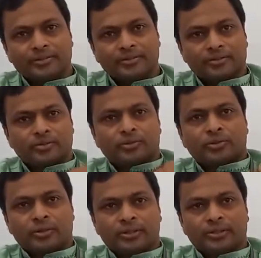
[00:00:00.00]
so
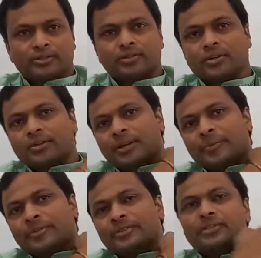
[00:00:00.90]
shoulders or
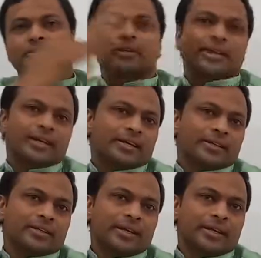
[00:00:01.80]
trapezius or neck
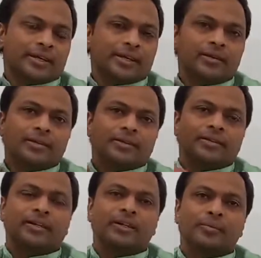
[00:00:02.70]
area,
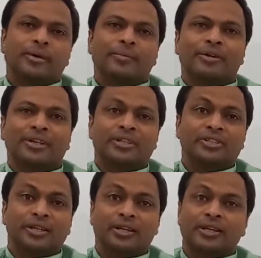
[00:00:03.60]
then it will become a
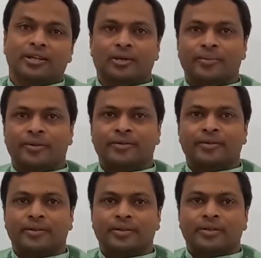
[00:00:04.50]
regional anatomy.
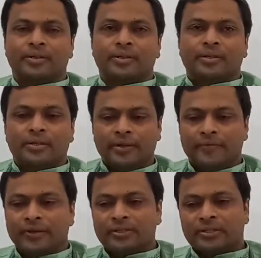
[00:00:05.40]
If
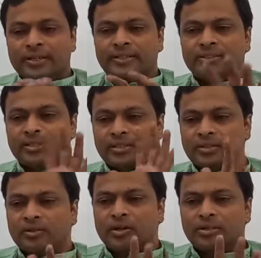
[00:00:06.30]
you are studying just a
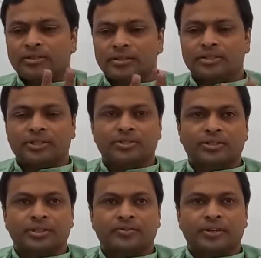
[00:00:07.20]
gross structure
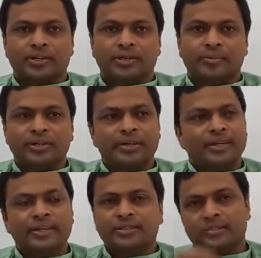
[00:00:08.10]
of anatomy in
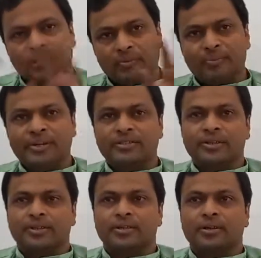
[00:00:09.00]
its
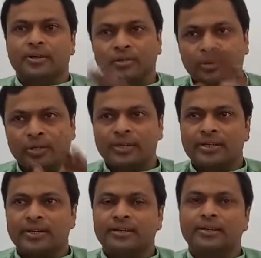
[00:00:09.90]
completion or
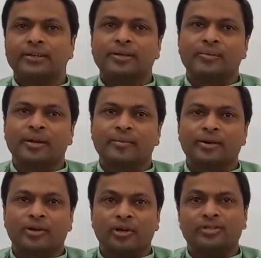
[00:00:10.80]
totality, then it will become a
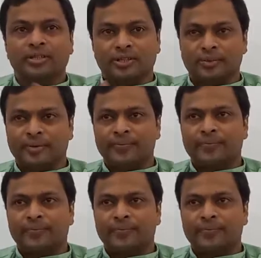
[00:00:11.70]
gross anatomy.